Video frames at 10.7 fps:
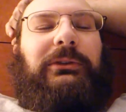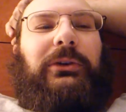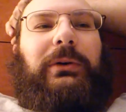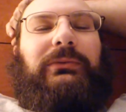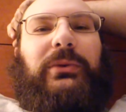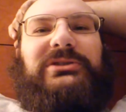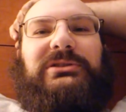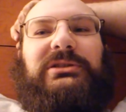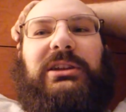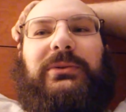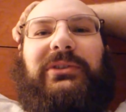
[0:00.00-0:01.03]
So
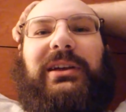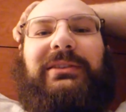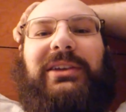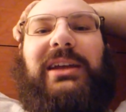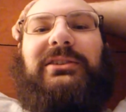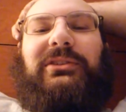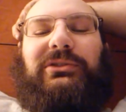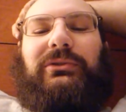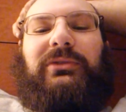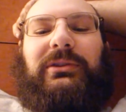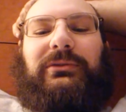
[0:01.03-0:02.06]
unfortunately, it was a 10 to
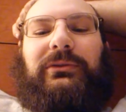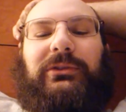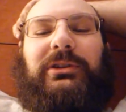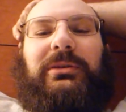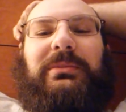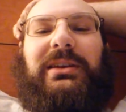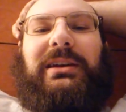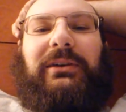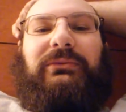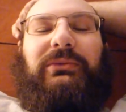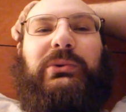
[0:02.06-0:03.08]
2 victory for him. He
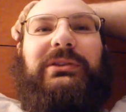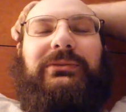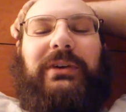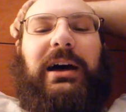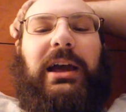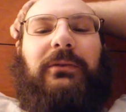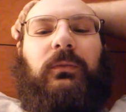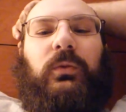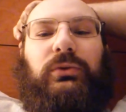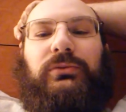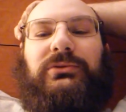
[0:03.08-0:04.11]
got 45
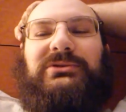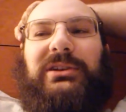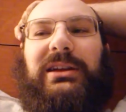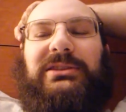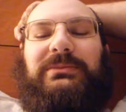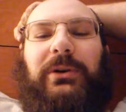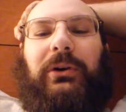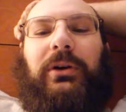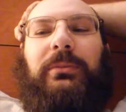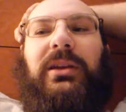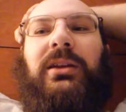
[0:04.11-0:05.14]
wounds against my
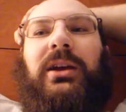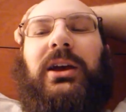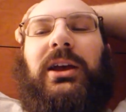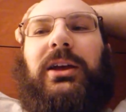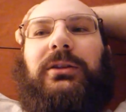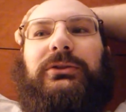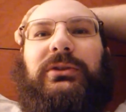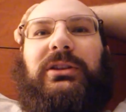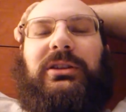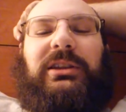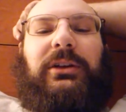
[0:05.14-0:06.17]
army,
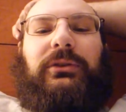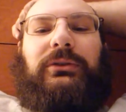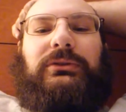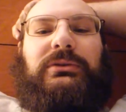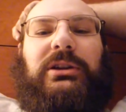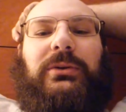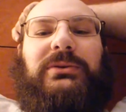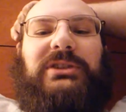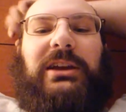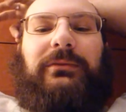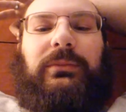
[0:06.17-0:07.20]
including the death of Duinhir,
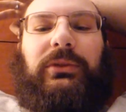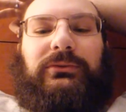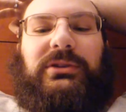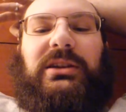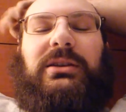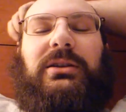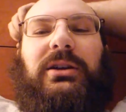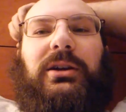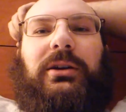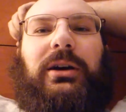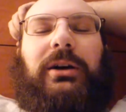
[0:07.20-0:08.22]
which gave him three
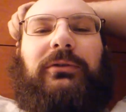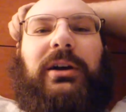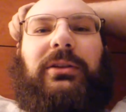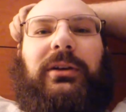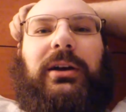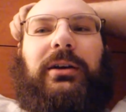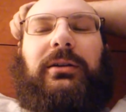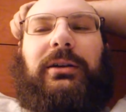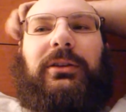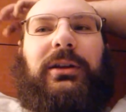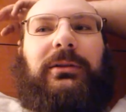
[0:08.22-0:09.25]
uh, right there.
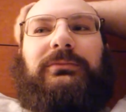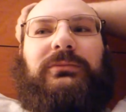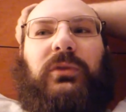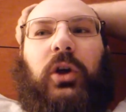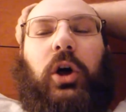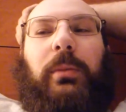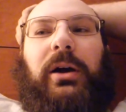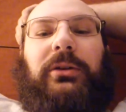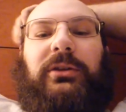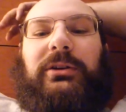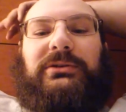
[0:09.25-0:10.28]
And then all my
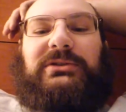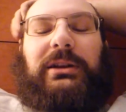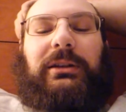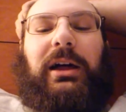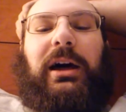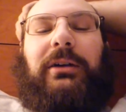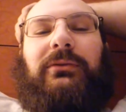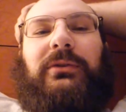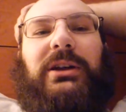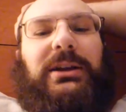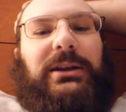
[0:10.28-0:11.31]
other heroes stayed alive.
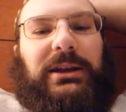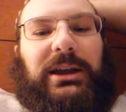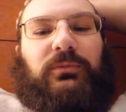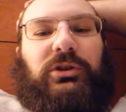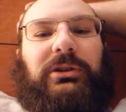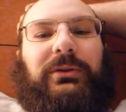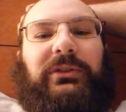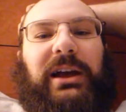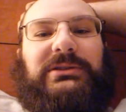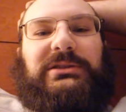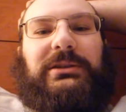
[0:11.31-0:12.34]
Imrahil was
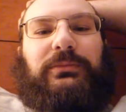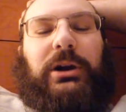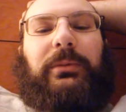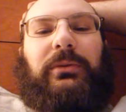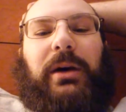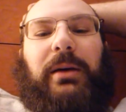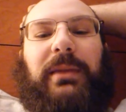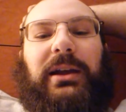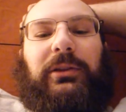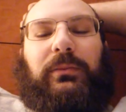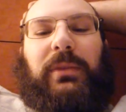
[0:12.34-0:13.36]
actually probably my
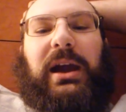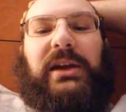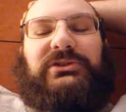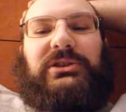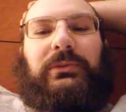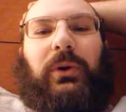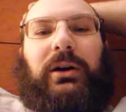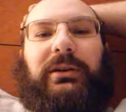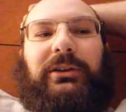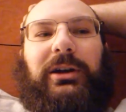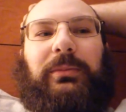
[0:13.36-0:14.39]
man of the match. He
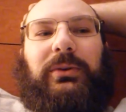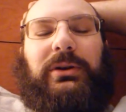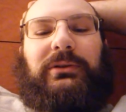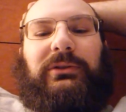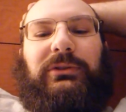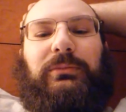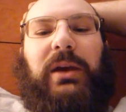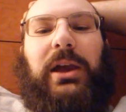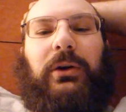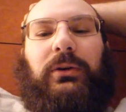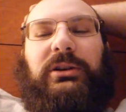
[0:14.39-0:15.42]
walked up to
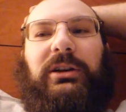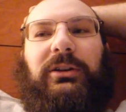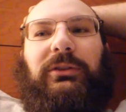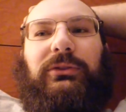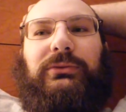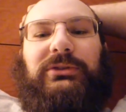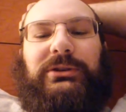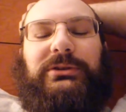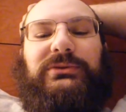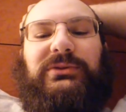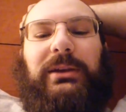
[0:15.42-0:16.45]
Beorn and in two
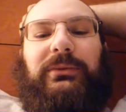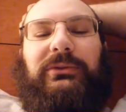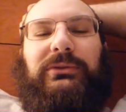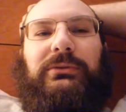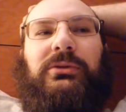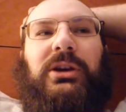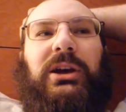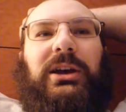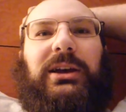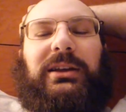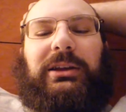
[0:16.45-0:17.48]
turns was able to
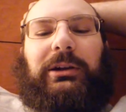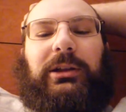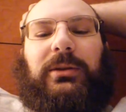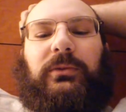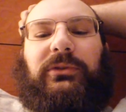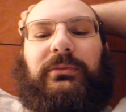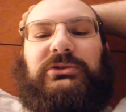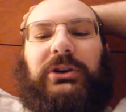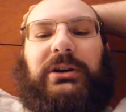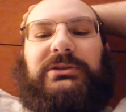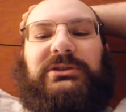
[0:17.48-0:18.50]
kill him with some
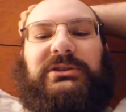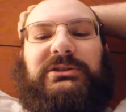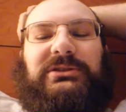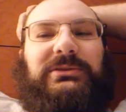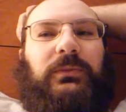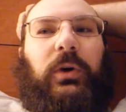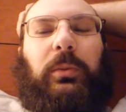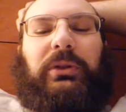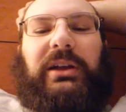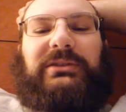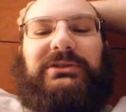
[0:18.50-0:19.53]
charges and some
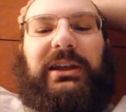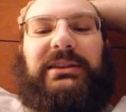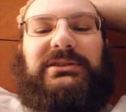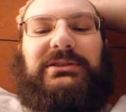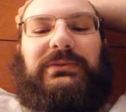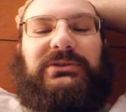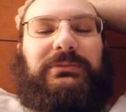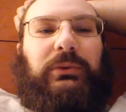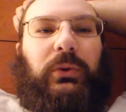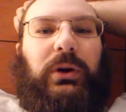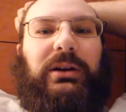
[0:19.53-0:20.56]
well-placed lances with
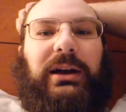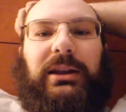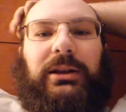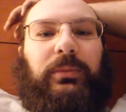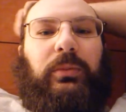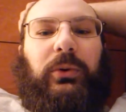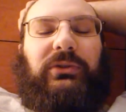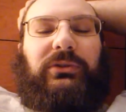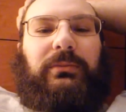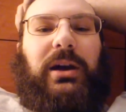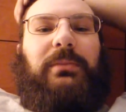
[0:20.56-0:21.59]
support. Got a couple
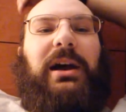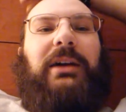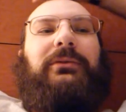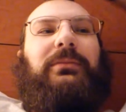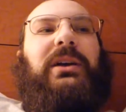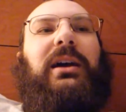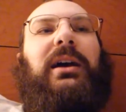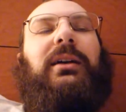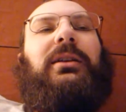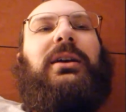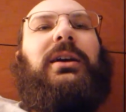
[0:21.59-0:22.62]
points of might back from
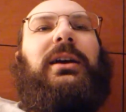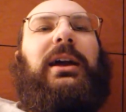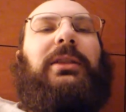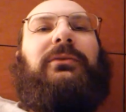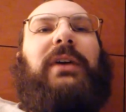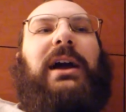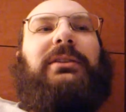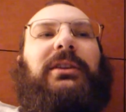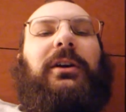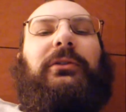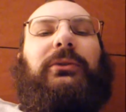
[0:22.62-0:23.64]
that, and the fact
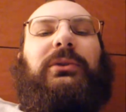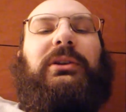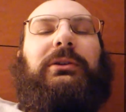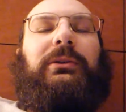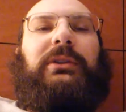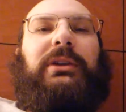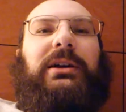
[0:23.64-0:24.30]
that he also killed.